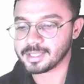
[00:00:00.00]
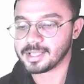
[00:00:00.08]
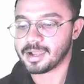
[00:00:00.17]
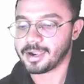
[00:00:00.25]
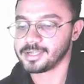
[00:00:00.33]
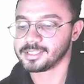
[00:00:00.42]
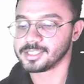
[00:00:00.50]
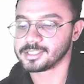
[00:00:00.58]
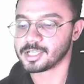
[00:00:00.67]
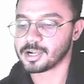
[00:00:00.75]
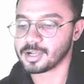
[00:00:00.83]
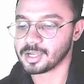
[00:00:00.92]
And these
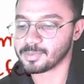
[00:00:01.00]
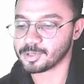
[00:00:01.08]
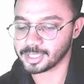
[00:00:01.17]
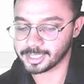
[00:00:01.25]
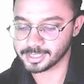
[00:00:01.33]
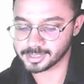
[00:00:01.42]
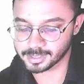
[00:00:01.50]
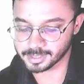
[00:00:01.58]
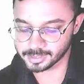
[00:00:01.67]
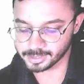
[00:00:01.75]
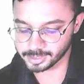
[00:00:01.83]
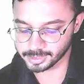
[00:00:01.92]
are all about
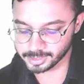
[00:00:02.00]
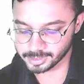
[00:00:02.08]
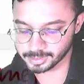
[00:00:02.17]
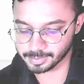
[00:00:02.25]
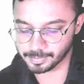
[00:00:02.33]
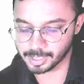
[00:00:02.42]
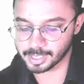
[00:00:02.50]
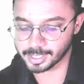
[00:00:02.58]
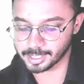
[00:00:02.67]
distresses and